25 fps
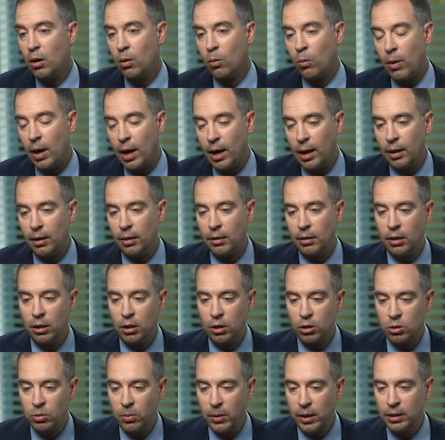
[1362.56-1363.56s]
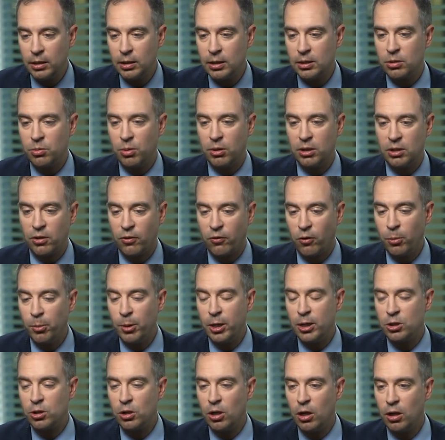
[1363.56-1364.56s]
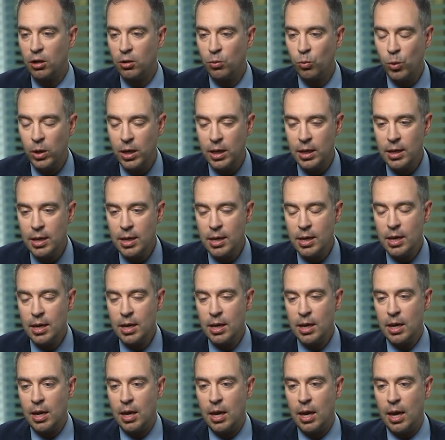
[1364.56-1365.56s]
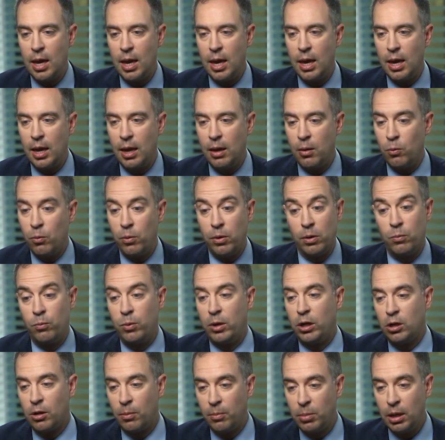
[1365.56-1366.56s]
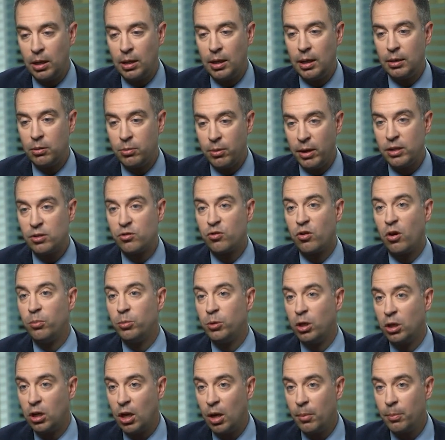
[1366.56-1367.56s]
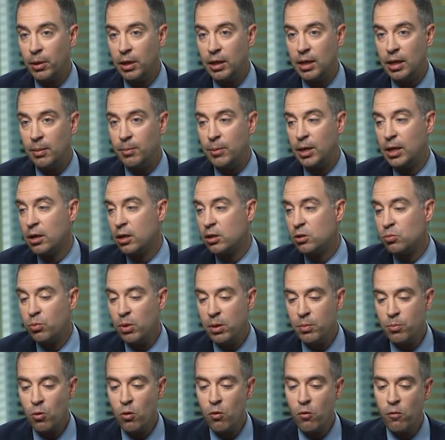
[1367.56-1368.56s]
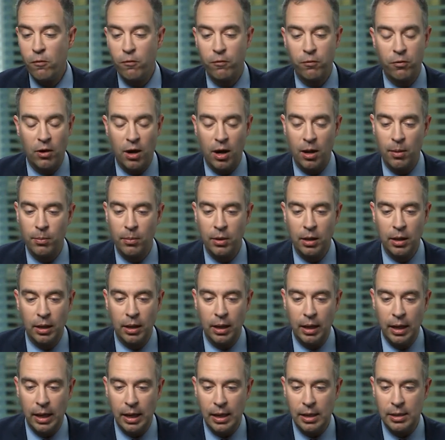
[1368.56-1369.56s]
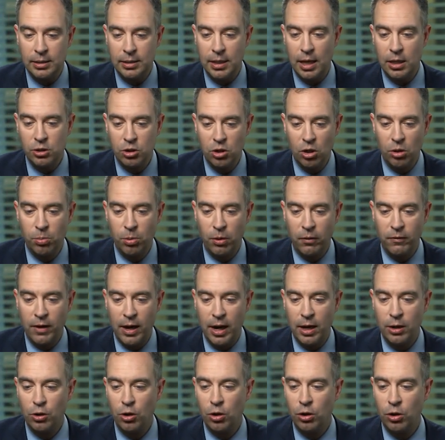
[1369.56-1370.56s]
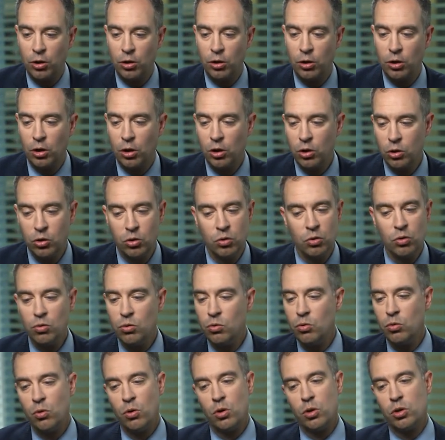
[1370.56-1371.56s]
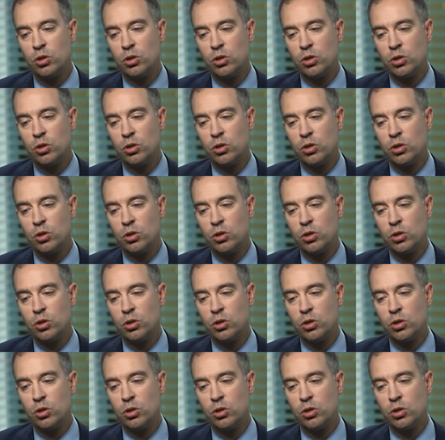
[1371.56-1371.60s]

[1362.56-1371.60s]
While during this transformation, we completely transformed the company, because we moved from a sensor provider to